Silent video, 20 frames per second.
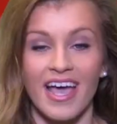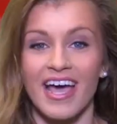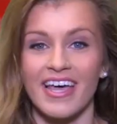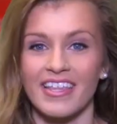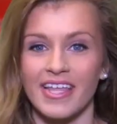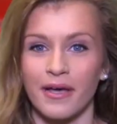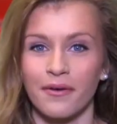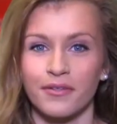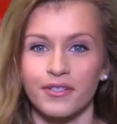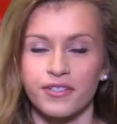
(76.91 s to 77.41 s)

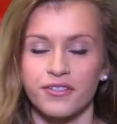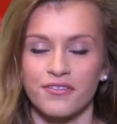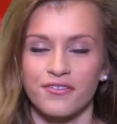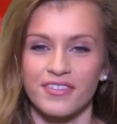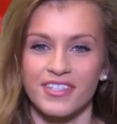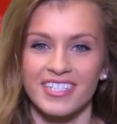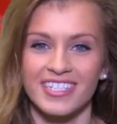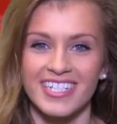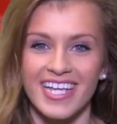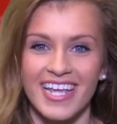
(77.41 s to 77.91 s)
And that will do it
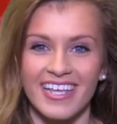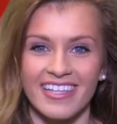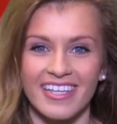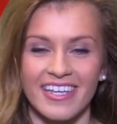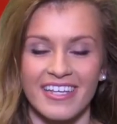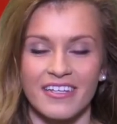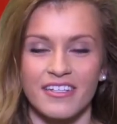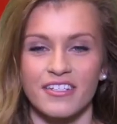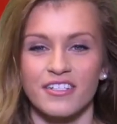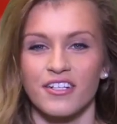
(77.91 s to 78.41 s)
for the
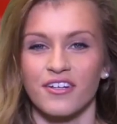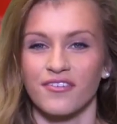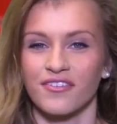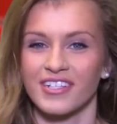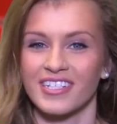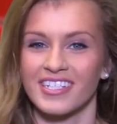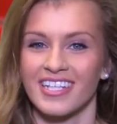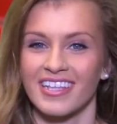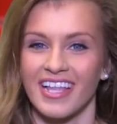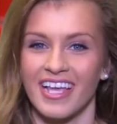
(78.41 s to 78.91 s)
daily. Don't
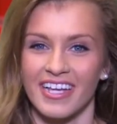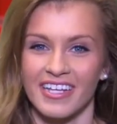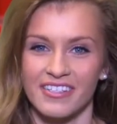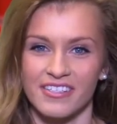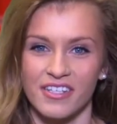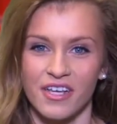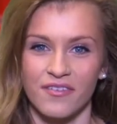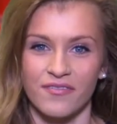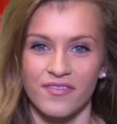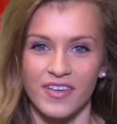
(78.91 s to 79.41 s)
forget to like
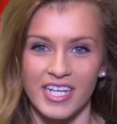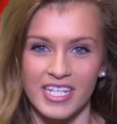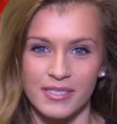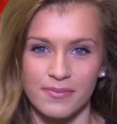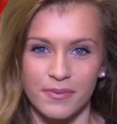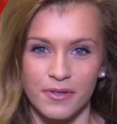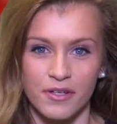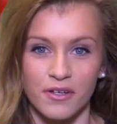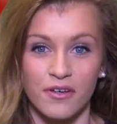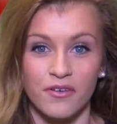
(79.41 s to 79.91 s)
us on
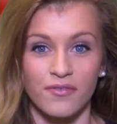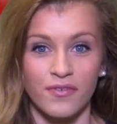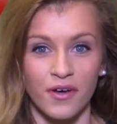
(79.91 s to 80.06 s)
Facebook,